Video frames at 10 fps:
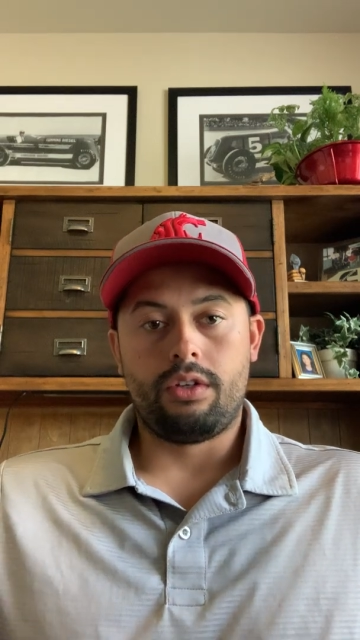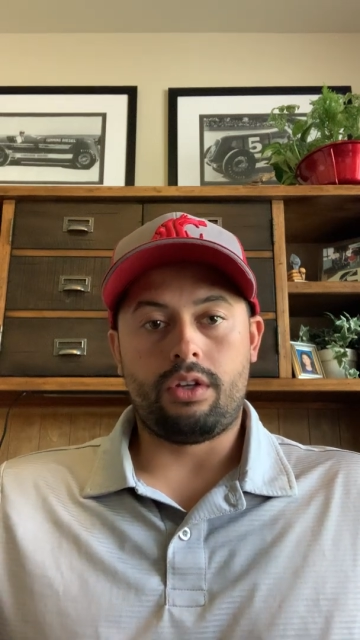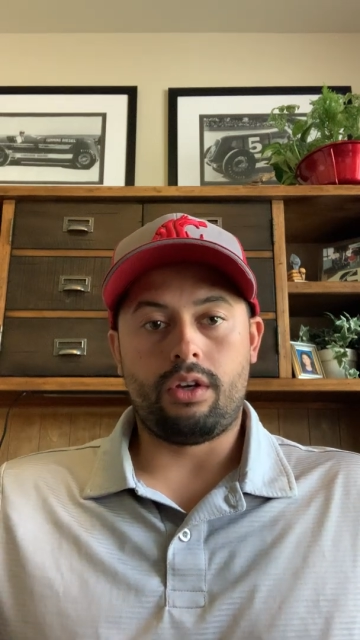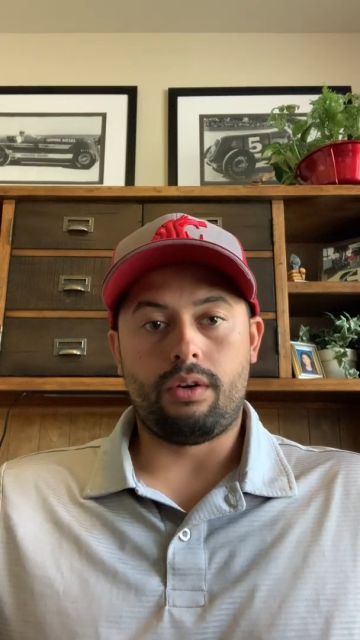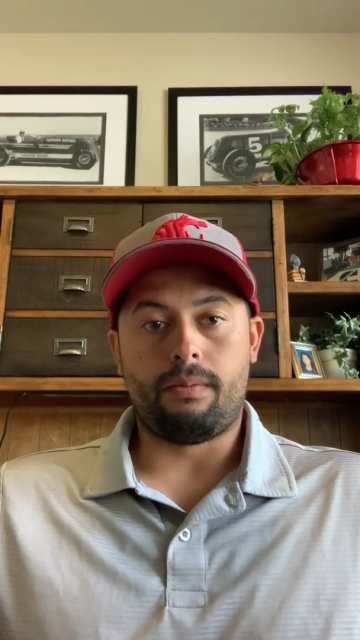
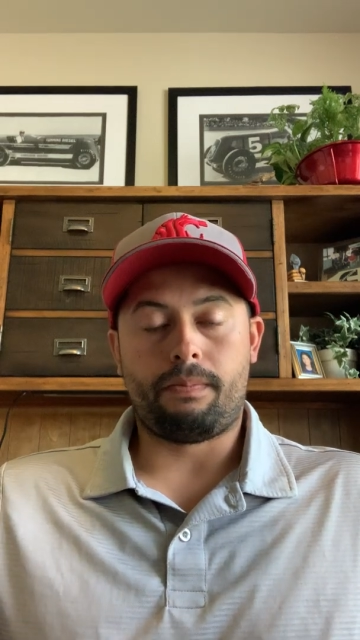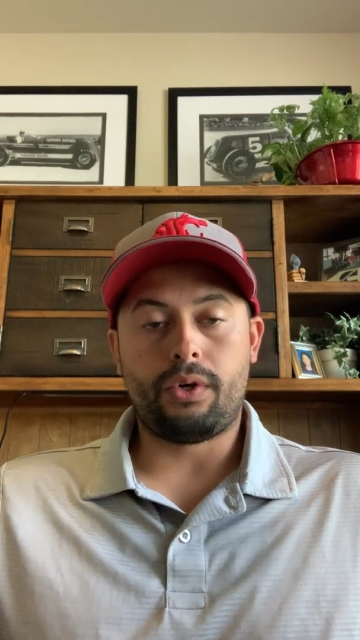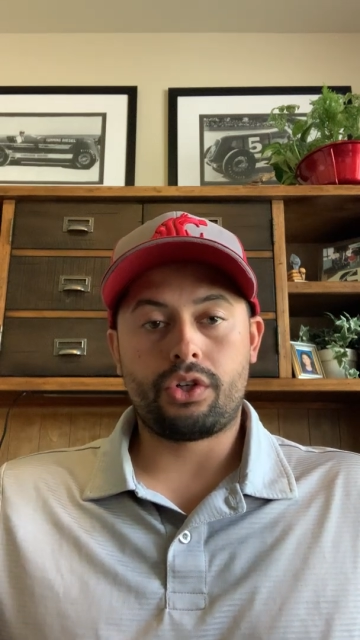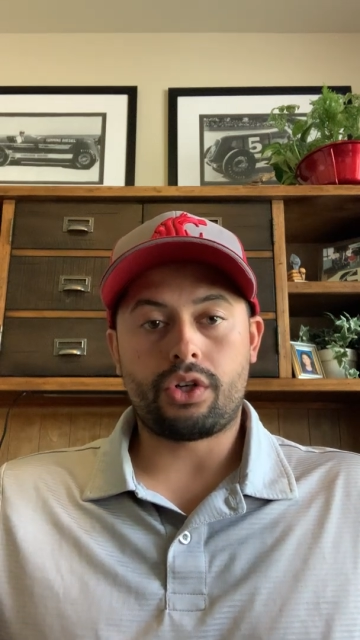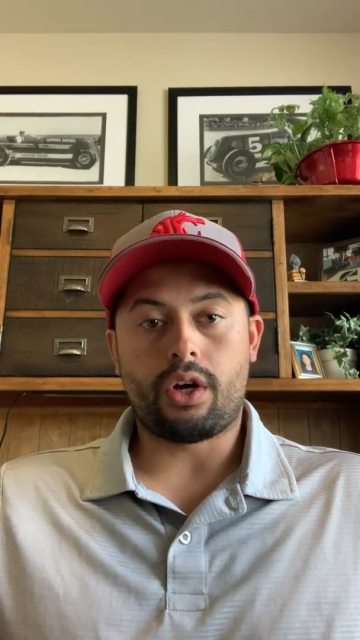to
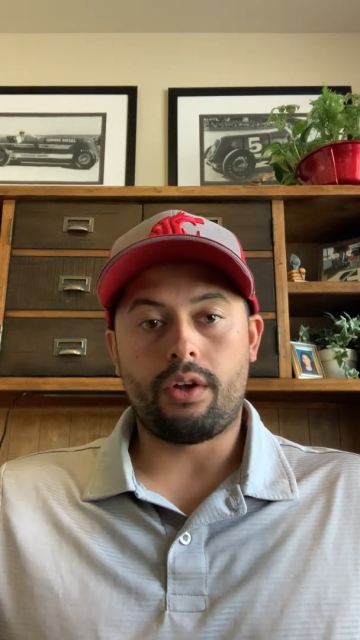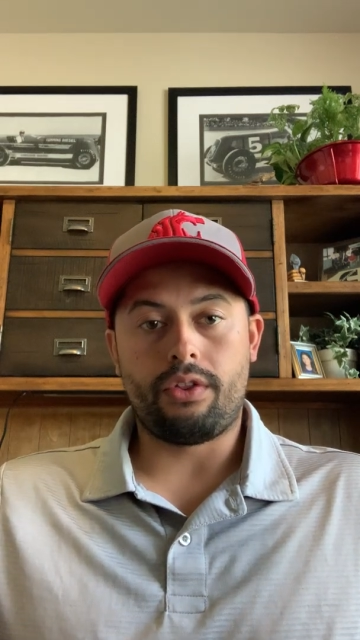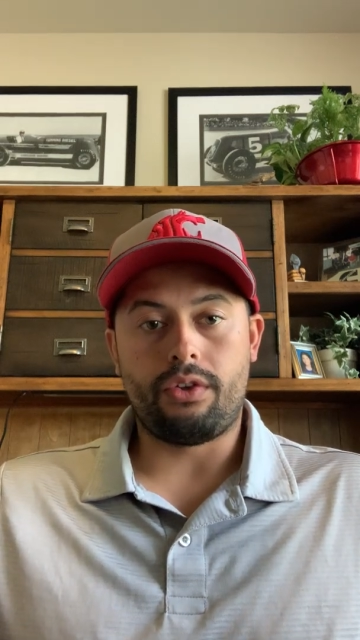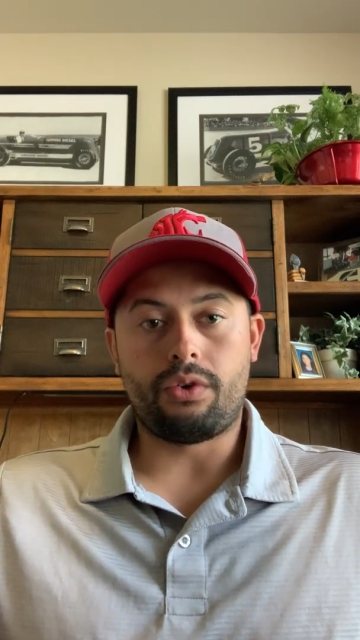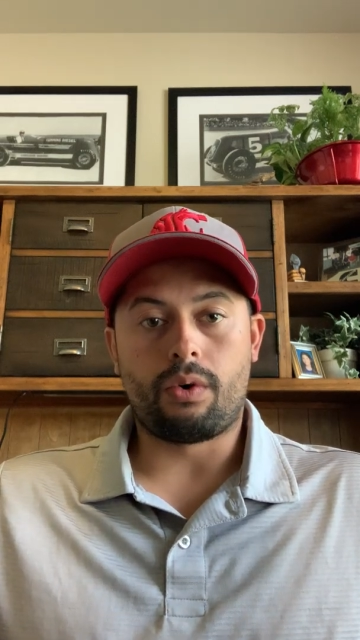push
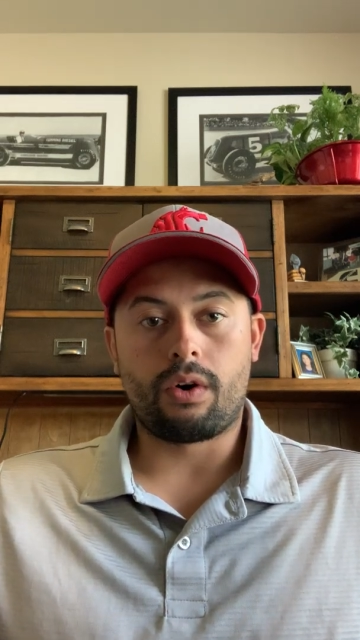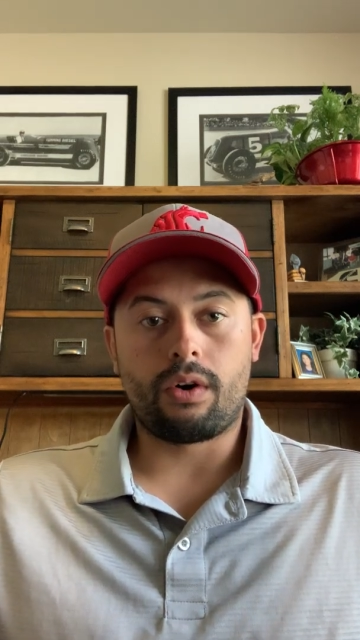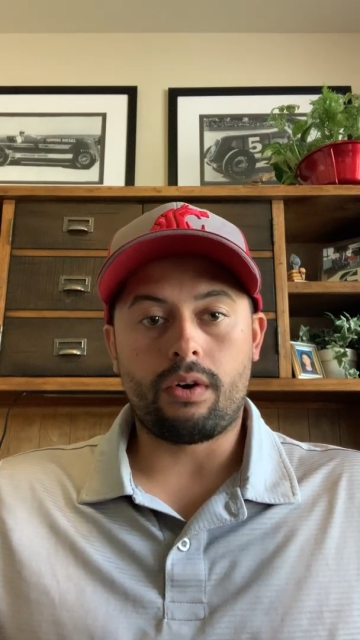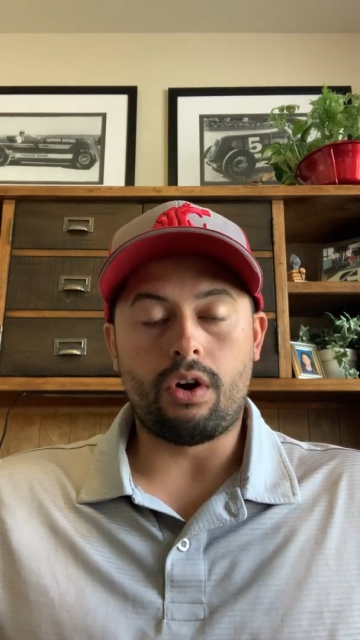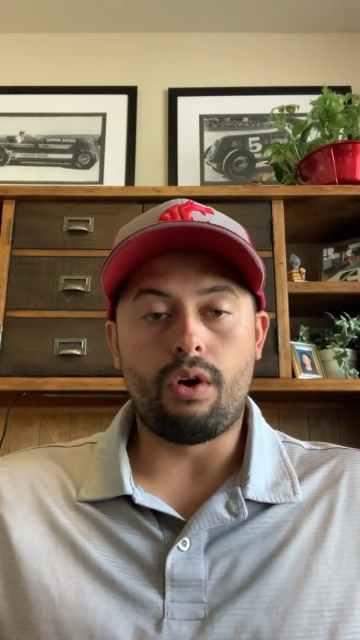the
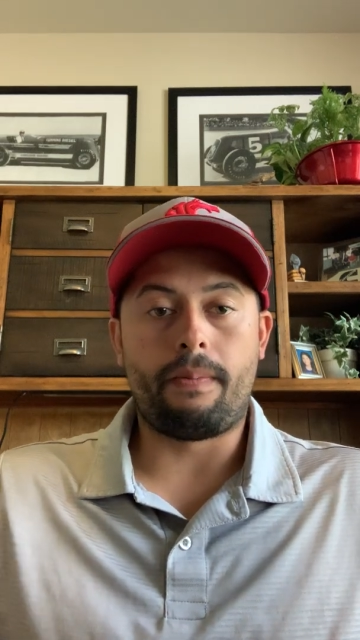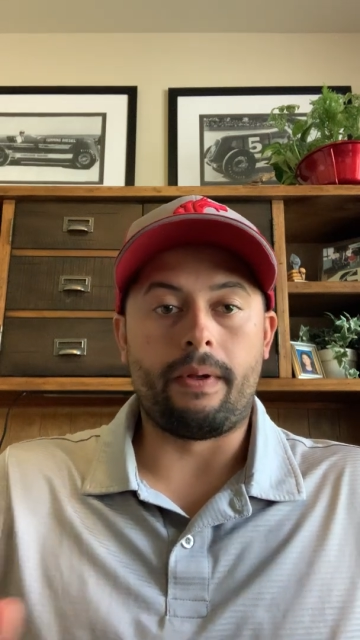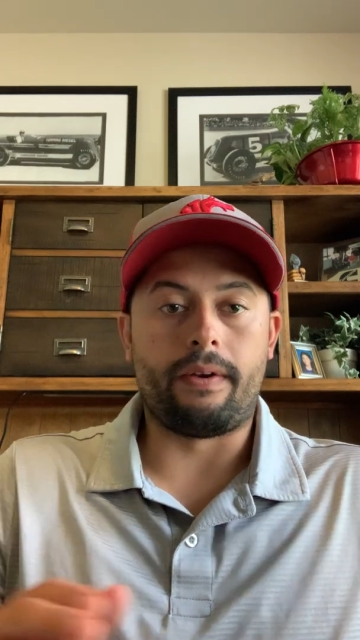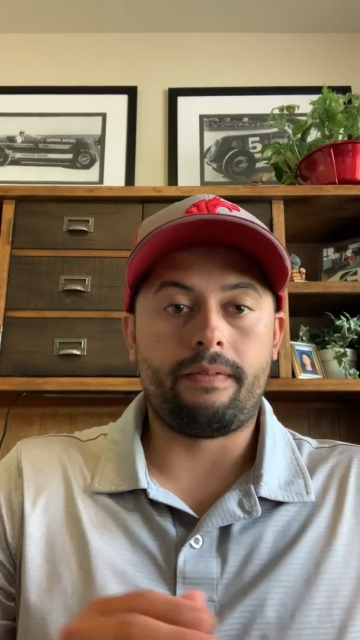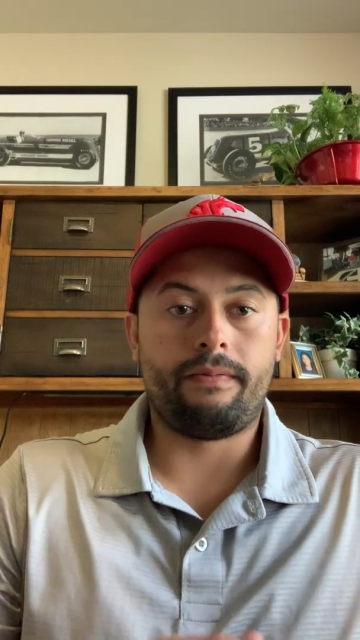door
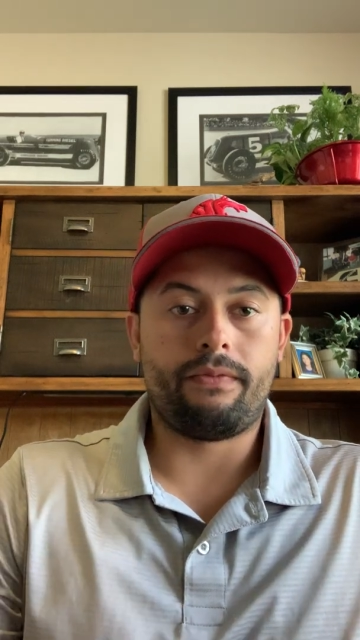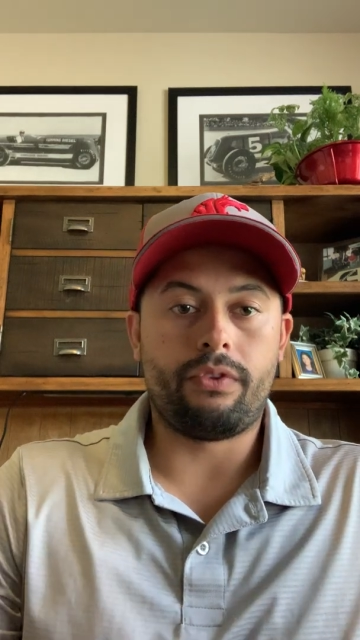open,